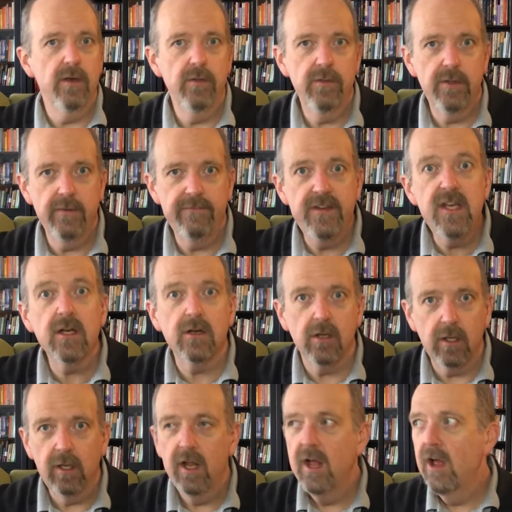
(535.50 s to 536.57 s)

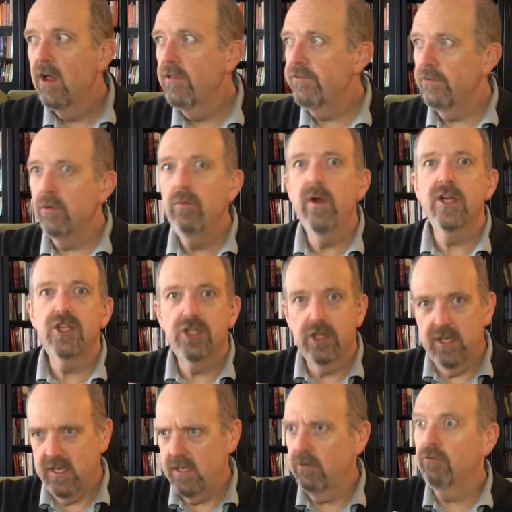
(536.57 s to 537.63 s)
vehicle through which
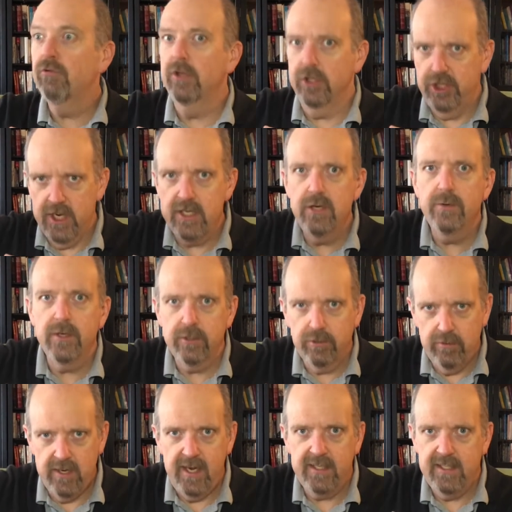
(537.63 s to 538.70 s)
the genuine
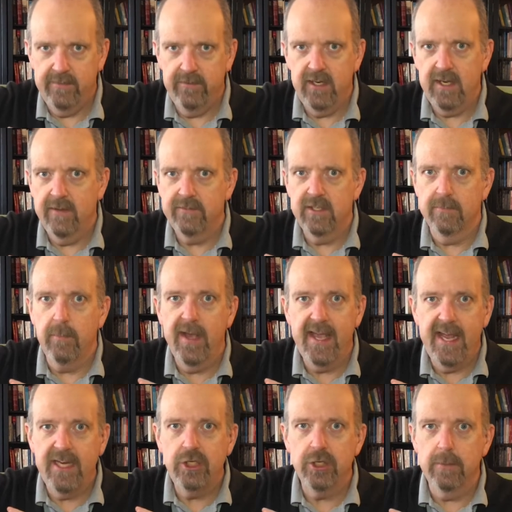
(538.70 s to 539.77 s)
creativity of some
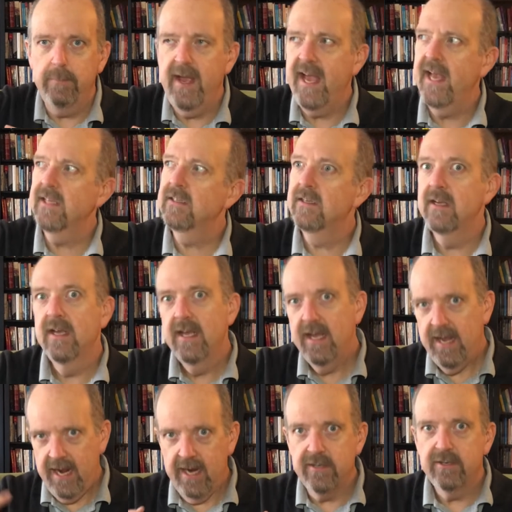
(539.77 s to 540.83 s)
ancient past
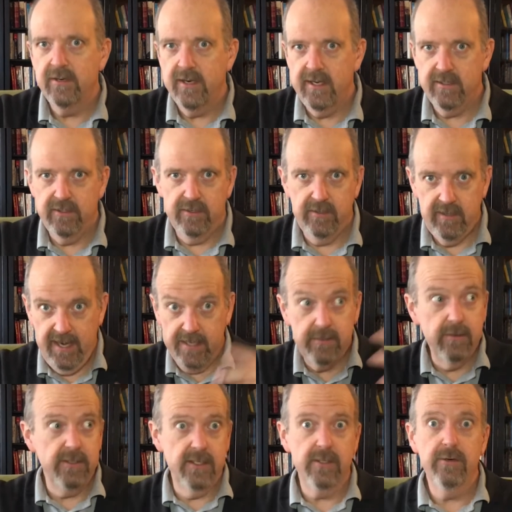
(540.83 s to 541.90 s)

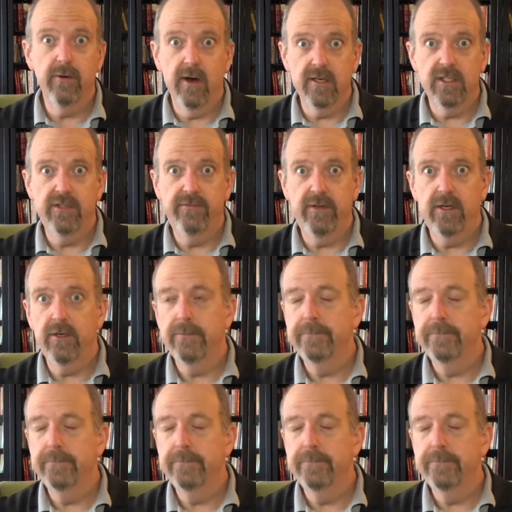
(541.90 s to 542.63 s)
enters into our sphere.